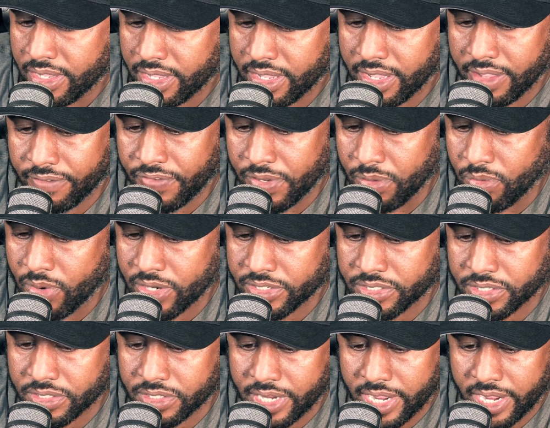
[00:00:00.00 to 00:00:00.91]
If he
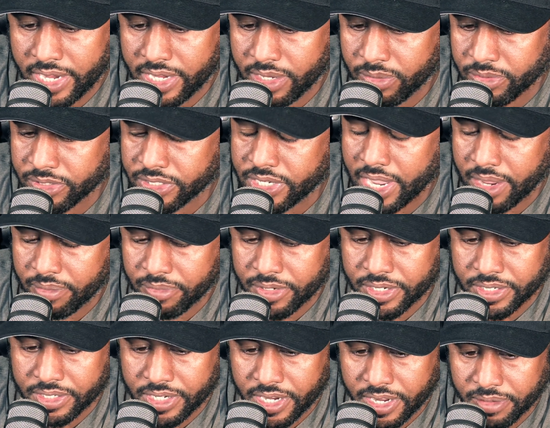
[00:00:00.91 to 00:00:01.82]
wasn't dead, he was damn
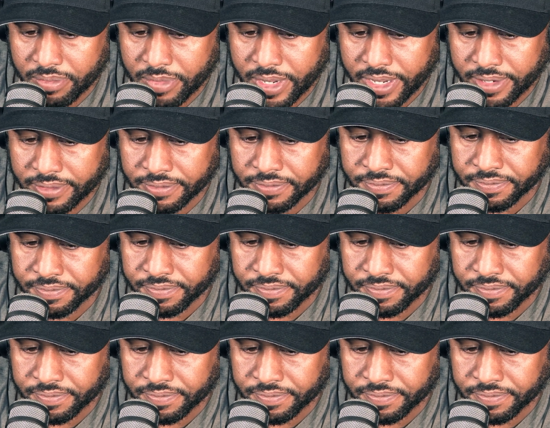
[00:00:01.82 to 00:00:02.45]
near dead, man.